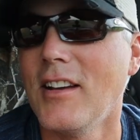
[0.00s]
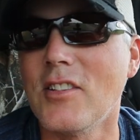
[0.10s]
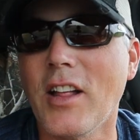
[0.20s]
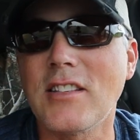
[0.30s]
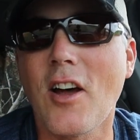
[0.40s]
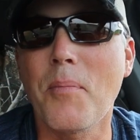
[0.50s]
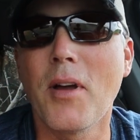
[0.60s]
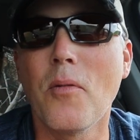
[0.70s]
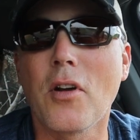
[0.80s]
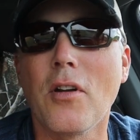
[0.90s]
So let's hop
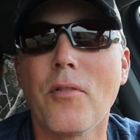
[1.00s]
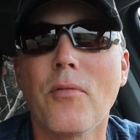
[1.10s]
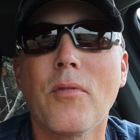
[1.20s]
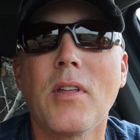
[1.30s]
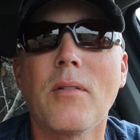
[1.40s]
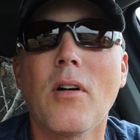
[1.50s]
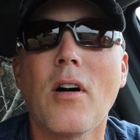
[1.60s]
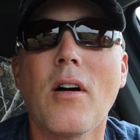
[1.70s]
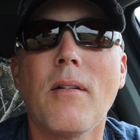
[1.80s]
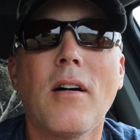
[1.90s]
out. We're going
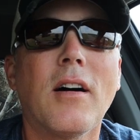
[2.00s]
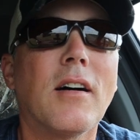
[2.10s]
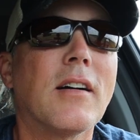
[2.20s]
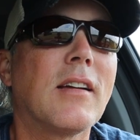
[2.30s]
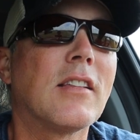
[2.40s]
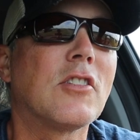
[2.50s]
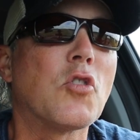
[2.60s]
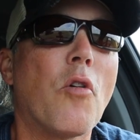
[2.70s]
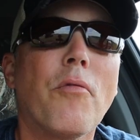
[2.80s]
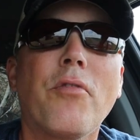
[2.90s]
to get the
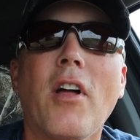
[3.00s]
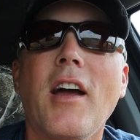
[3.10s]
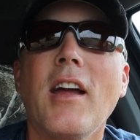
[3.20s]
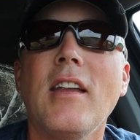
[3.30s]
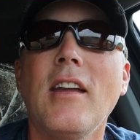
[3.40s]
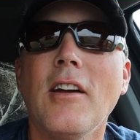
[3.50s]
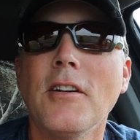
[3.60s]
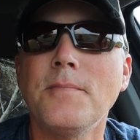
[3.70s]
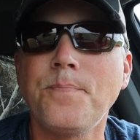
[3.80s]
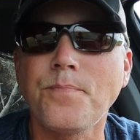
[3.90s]
drone flying
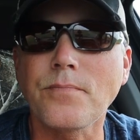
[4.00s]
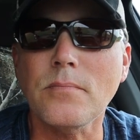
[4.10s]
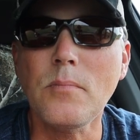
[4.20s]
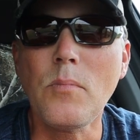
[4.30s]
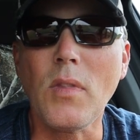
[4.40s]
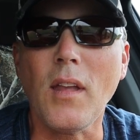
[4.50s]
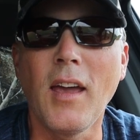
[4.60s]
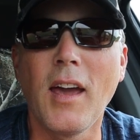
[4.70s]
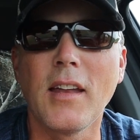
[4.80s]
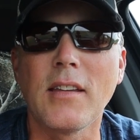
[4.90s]
here,
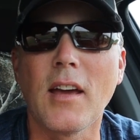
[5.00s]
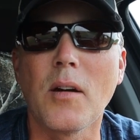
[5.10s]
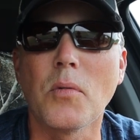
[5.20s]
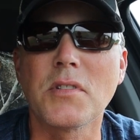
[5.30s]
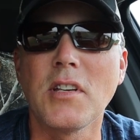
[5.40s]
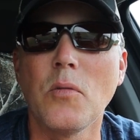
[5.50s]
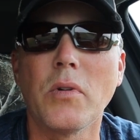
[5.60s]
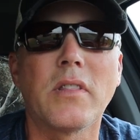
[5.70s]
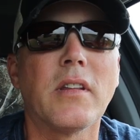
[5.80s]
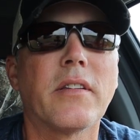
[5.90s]
and we'll see
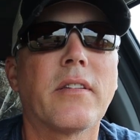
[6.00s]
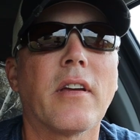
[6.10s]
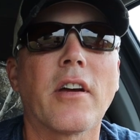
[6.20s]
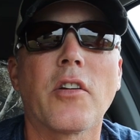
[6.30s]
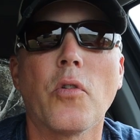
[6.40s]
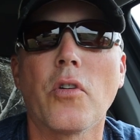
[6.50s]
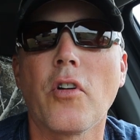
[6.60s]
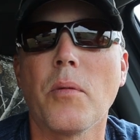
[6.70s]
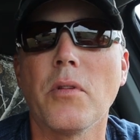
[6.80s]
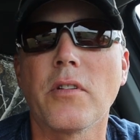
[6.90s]
what this canola
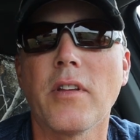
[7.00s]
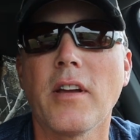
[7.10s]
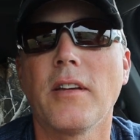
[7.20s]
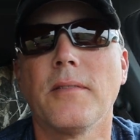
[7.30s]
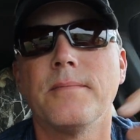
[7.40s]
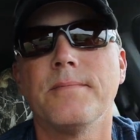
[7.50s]
crop looks like.